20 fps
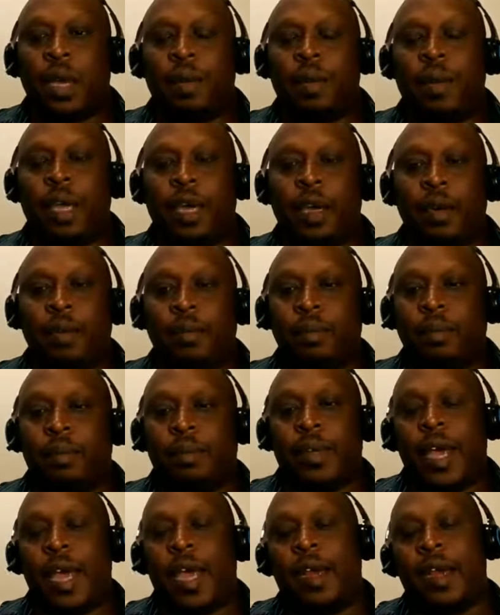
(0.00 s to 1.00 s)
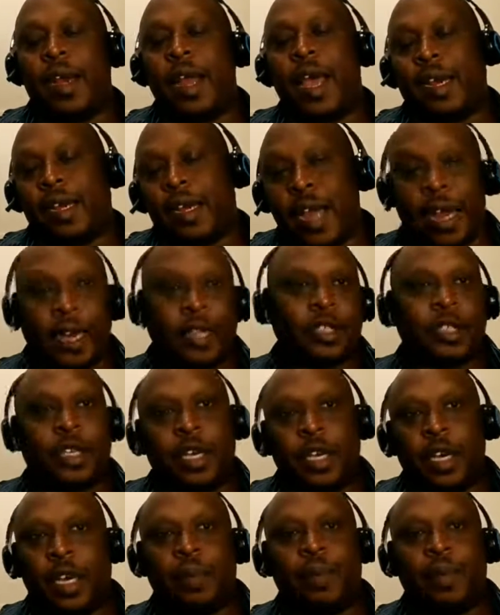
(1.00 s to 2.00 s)
I mean, not as
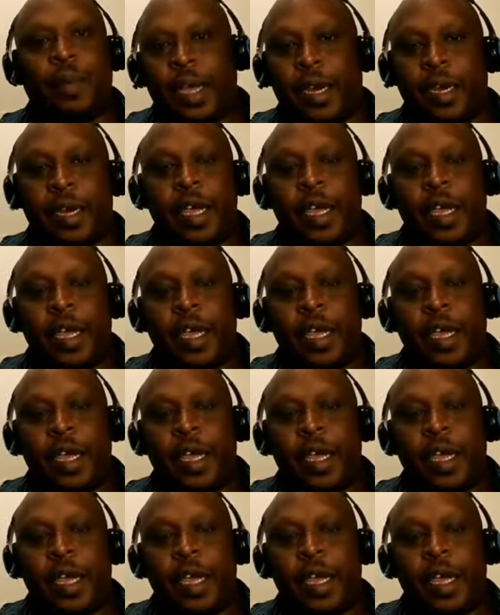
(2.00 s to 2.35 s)
good, but